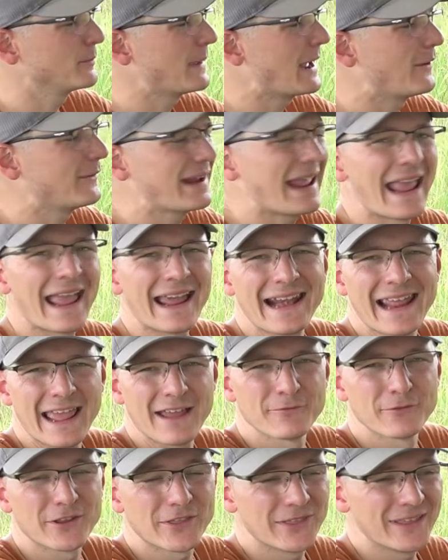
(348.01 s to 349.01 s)
mount and
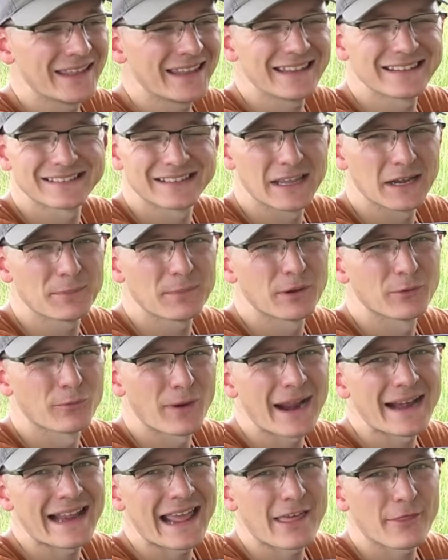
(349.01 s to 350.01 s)
everything is going to be
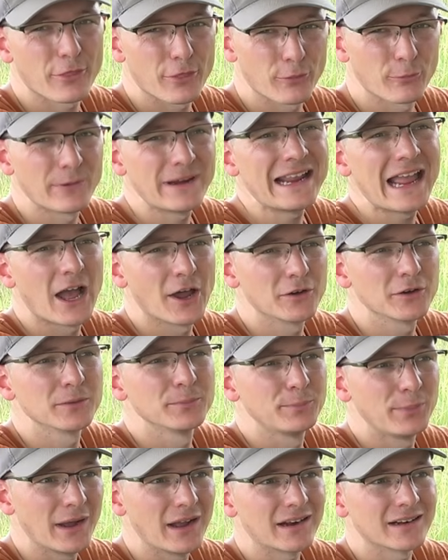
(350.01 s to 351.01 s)
right at
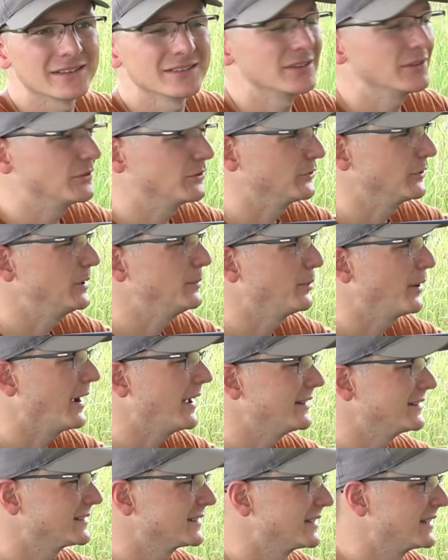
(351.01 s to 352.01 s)
$300 street
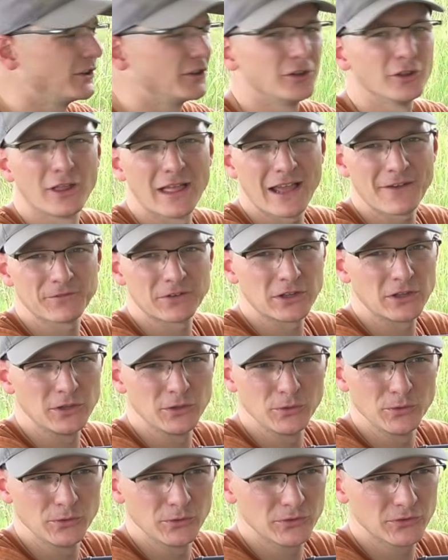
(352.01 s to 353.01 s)
price. You'll have to
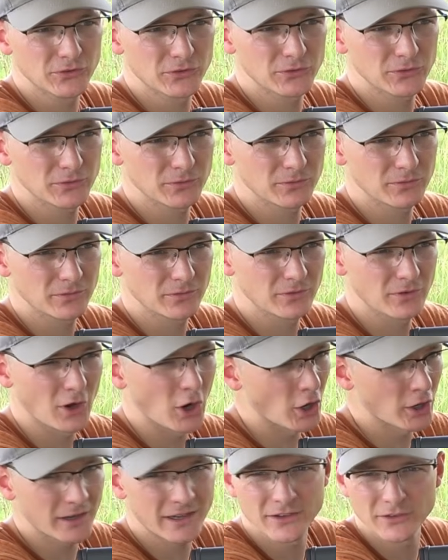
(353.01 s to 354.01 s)
use
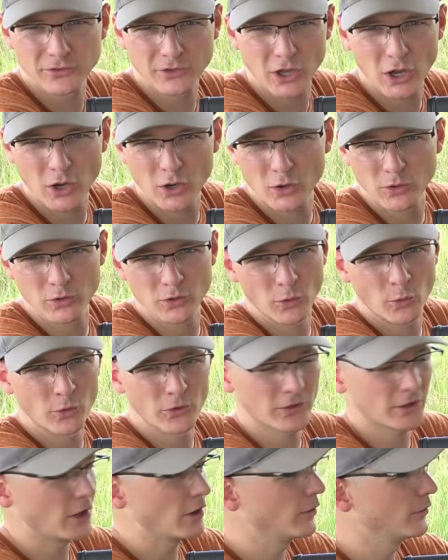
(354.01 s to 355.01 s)
Arken's code
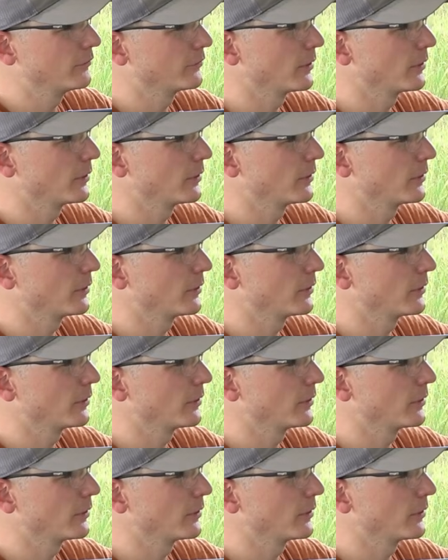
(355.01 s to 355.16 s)
or the code